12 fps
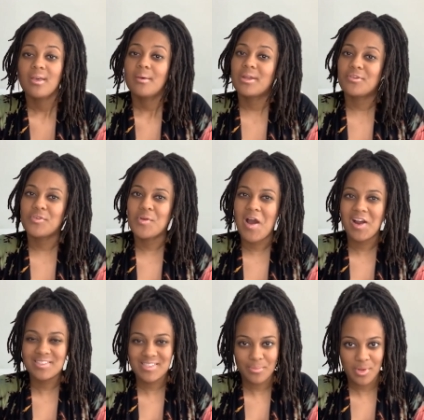But if you
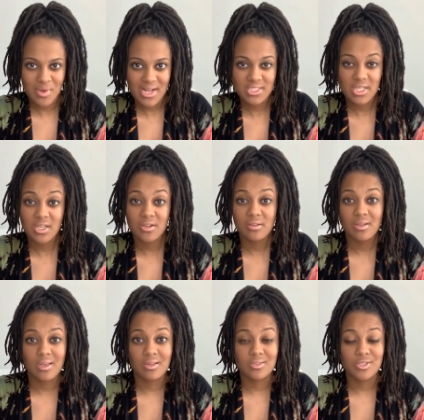are someone watching, you're
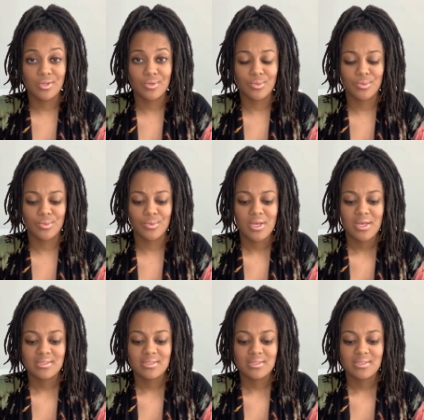looking to